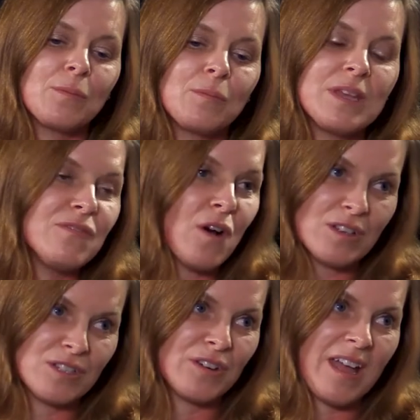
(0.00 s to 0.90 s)
we
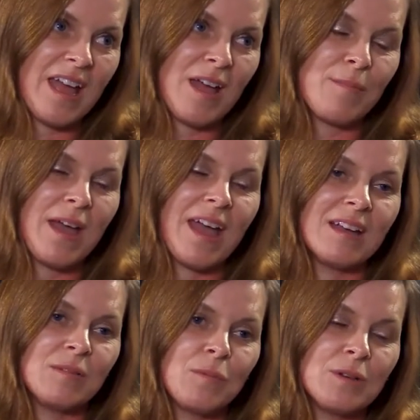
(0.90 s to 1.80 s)
fostered him,
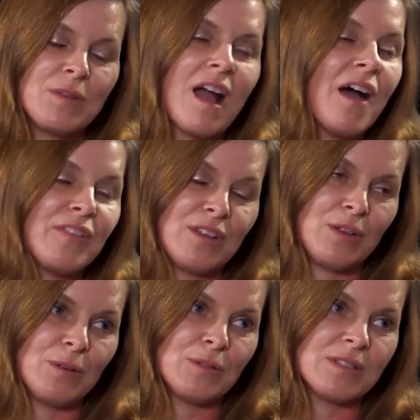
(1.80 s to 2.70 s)
and when we got the
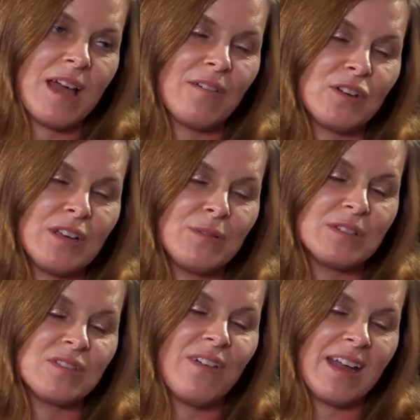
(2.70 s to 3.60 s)
news after he
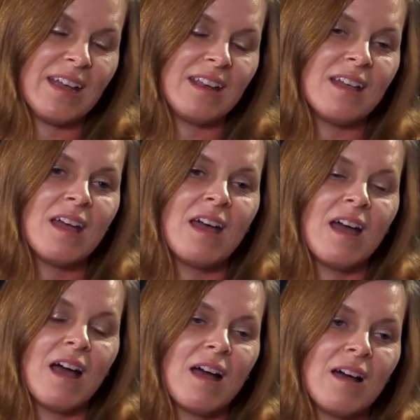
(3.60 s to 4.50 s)
was vetted
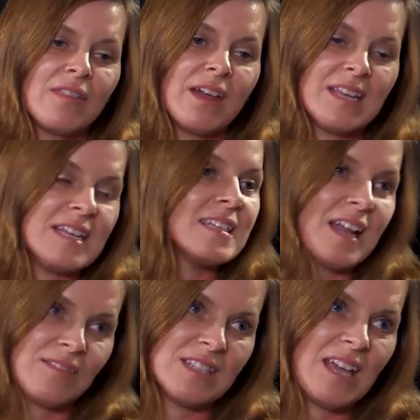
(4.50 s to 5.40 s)
that he did
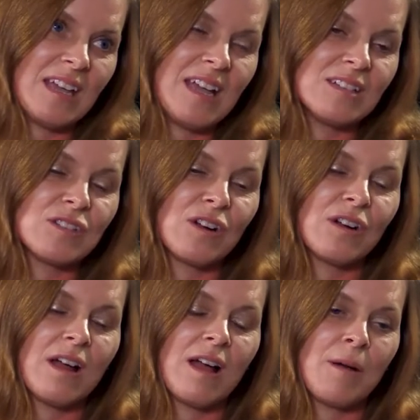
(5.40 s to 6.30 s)
have skin
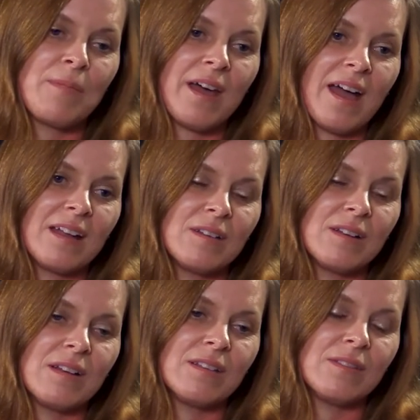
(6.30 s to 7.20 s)
cancer,
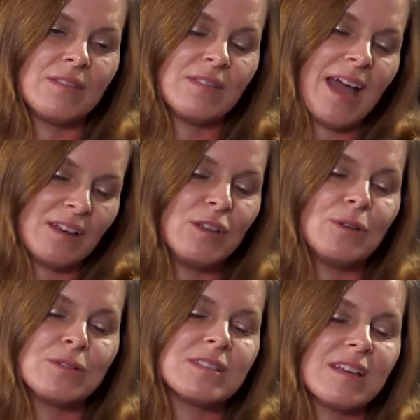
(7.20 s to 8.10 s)
that
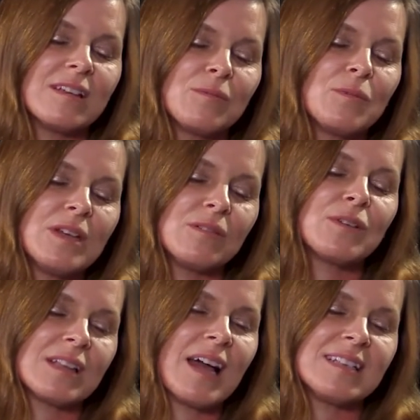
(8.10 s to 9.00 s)
news, we had
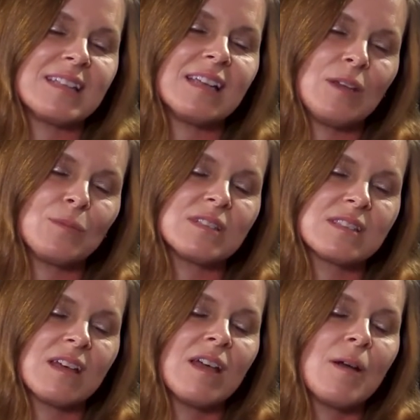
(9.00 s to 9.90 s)
realized that he
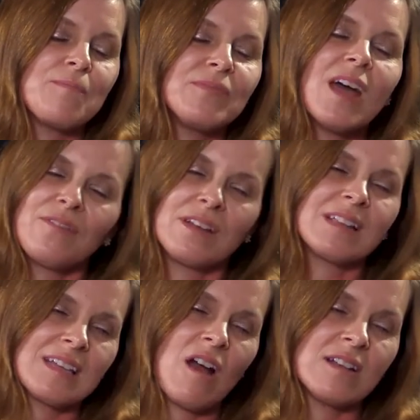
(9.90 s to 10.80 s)
was
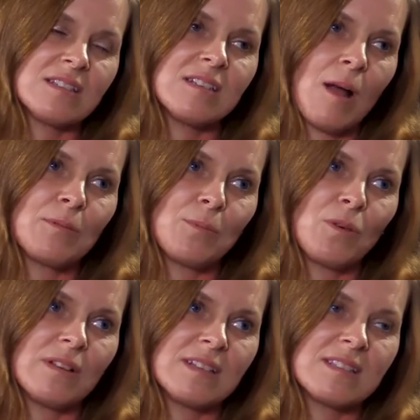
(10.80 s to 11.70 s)
definitely not as
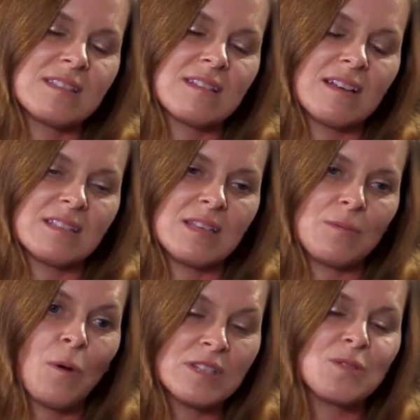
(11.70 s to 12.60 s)
adoptable as he
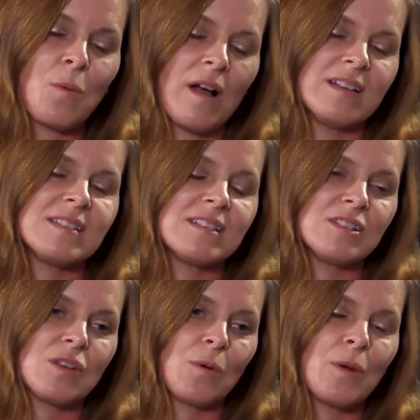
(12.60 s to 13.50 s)
once was.
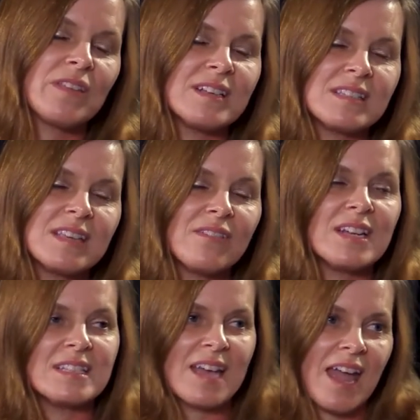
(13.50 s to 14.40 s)
And so given
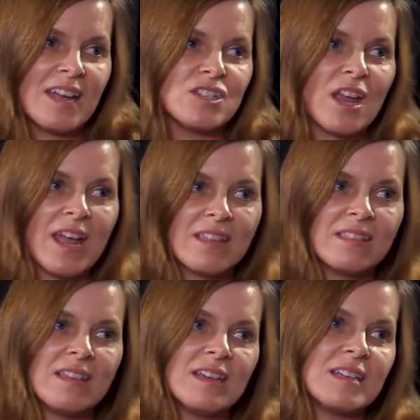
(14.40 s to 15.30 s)
his age
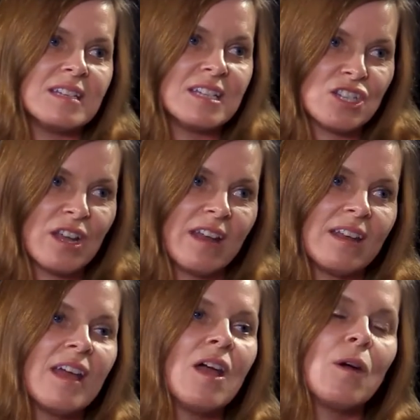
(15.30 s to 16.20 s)
and the
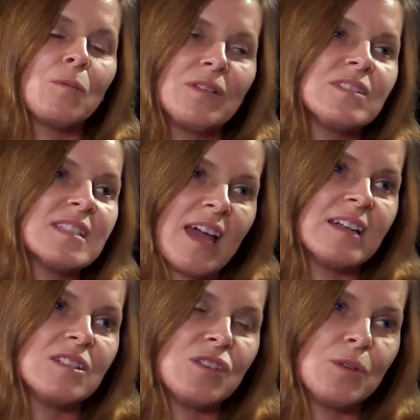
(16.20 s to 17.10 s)
condition, we've
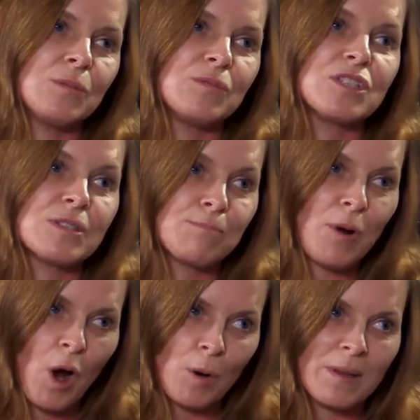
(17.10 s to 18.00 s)
decided to just
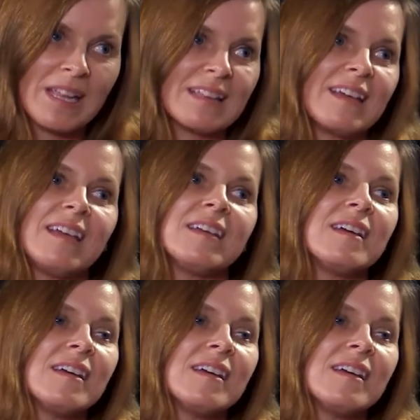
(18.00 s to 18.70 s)
permanently